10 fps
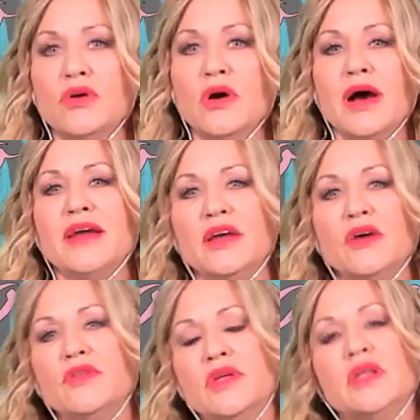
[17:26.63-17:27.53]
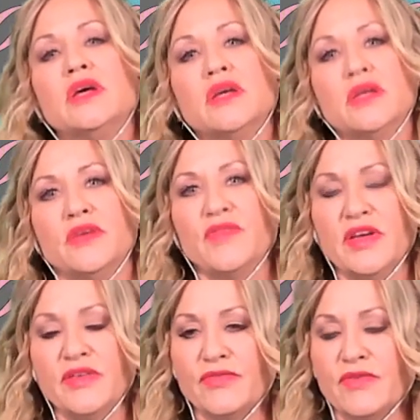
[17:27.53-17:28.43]
I know that
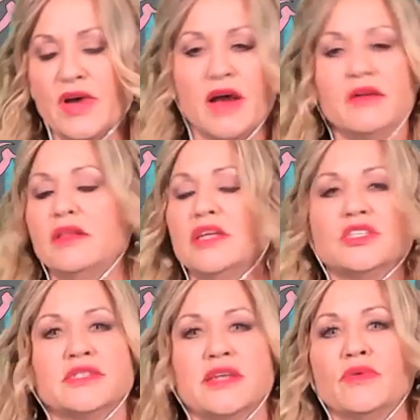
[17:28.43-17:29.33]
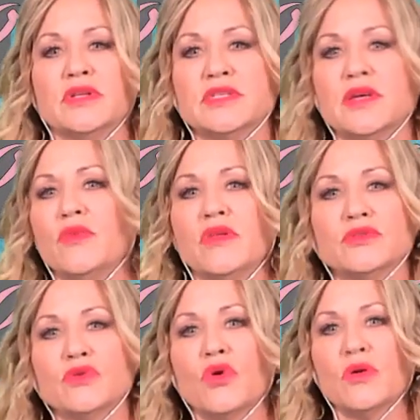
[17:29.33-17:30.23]
if let's just say I went to someone that
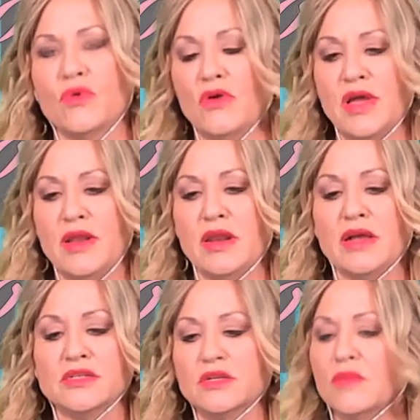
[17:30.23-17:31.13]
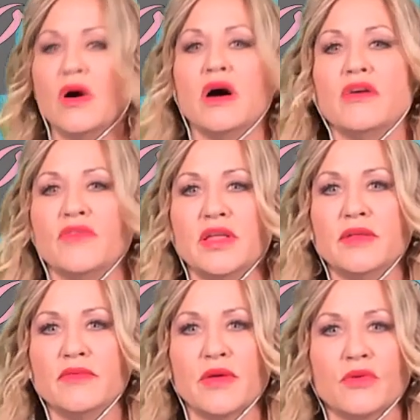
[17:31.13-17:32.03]
was horrible and I took them off
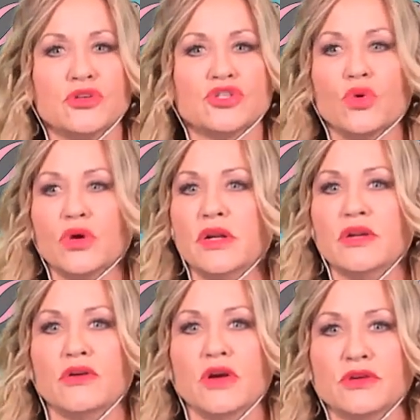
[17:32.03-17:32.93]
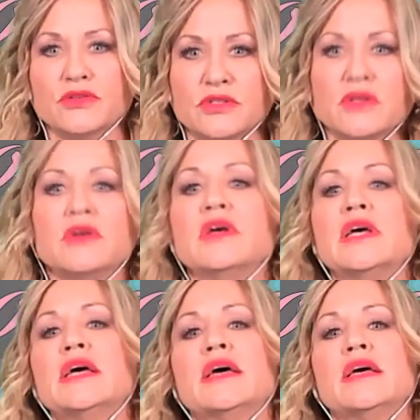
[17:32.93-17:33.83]
and they were short and gross,
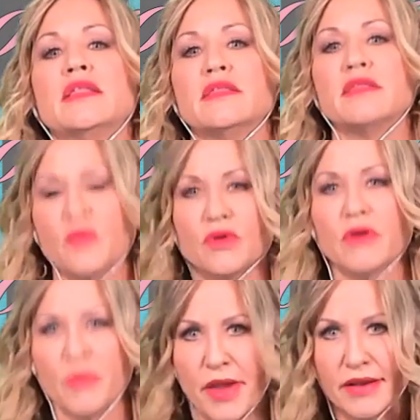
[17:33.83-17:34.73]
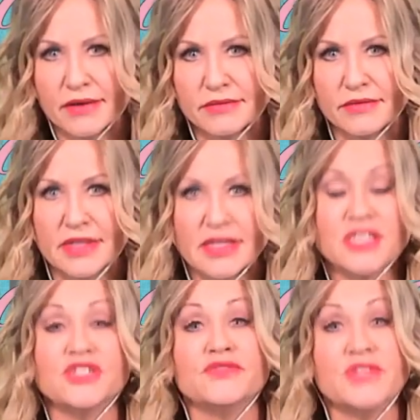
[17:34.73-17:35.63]
they will grow back.
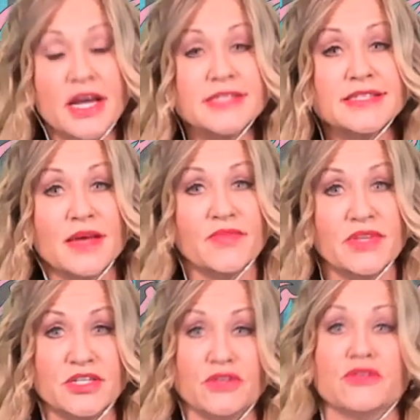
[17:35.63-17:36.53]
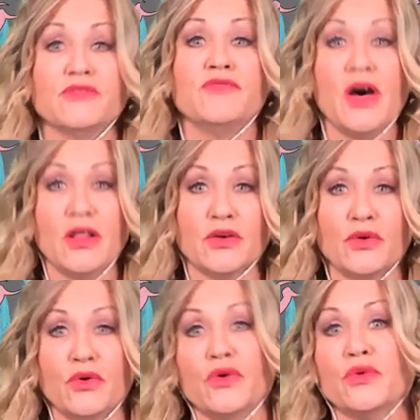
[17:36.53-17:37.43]
Unless you've done something to the follicle
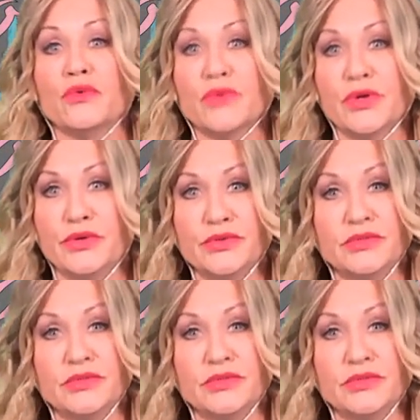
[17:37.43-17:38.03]
or the root.